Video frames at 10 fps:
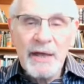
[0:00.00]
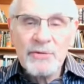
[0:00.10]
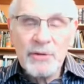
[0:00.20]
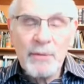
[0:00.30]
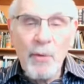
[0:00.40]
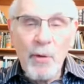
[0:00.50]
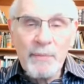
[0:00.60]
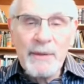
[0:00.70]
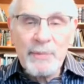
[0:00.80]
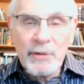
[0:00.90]
so that more
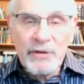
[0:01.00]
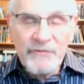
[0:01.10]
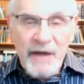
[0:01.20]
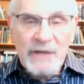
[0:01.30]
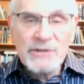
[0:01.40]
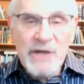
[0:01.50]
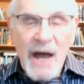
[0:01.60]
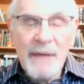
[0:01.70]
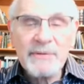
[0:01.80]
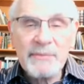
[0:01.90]
people could find
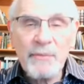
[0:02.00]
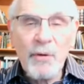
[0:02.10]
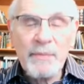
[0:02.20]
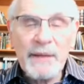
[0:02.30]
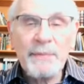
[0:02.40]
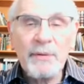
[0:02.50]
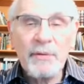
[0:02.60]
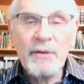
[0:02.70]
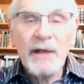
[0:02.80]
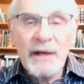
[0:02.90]
jobs and more
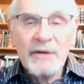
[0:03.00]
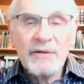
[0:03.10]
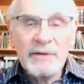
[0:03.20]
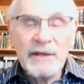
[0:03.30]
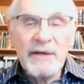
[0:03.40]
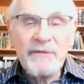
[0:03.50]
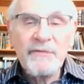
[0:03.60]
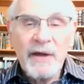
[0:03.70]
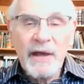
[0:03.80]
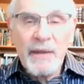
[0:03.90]
people could live
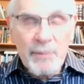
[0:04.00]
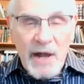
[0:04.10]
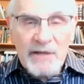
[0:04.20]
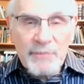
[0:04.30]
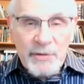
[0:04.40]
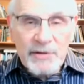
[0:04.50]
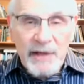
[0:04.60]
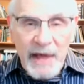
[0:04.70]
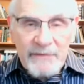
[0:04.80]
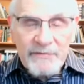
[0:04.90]
a prosperous
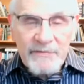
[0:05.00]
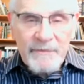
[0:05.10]
life.